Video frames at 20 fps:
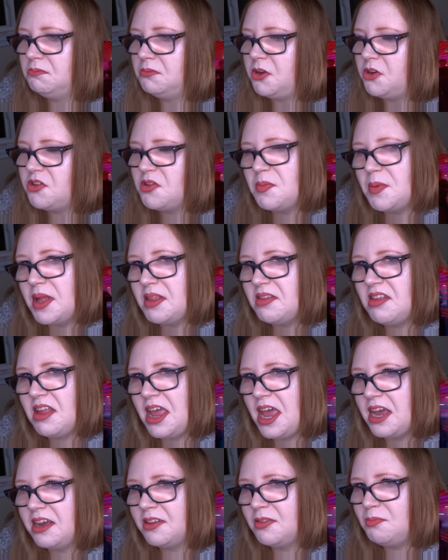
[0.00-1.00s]
There's a not
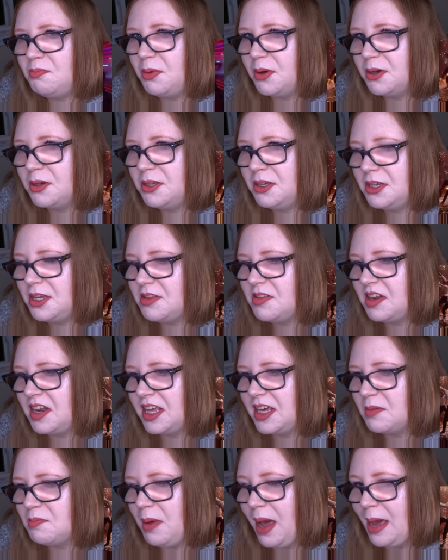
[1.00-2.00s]
the X book. Is it
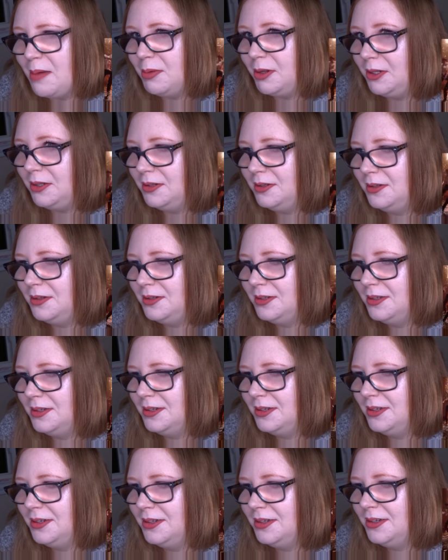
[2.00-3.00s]
like a Bible?
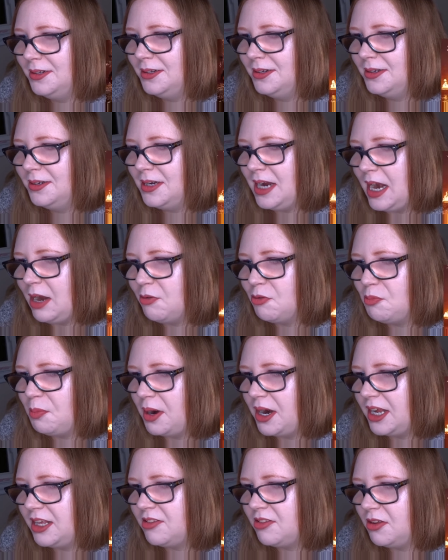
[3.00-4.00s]
And it was
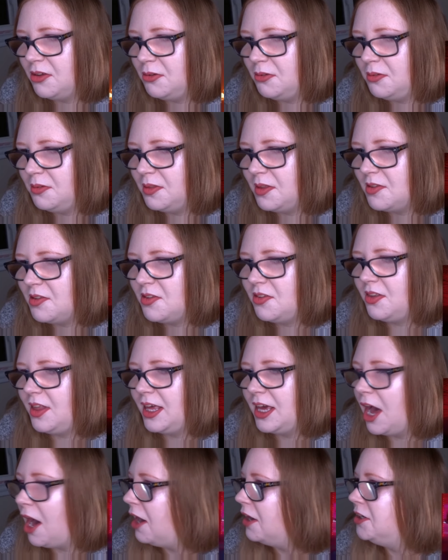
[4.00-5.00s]
burning too? This is
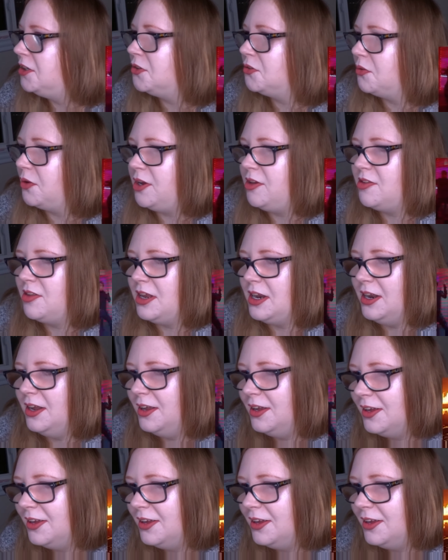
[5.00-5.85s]
like high treason.